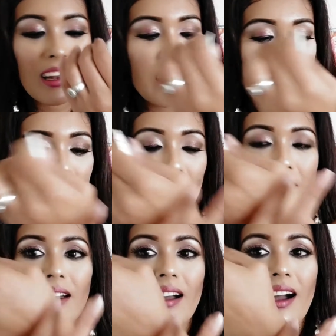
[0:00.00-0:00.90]
like
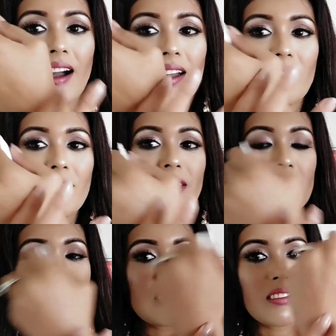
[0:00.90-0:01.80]
it
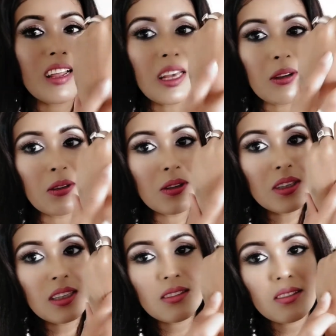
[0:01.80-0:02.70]
feels really
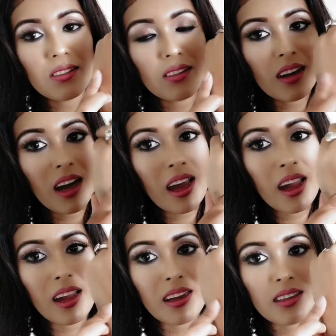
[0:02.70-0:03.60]
good,
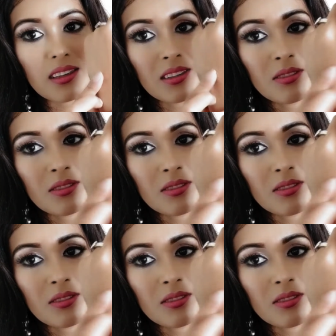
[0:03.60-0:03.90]
and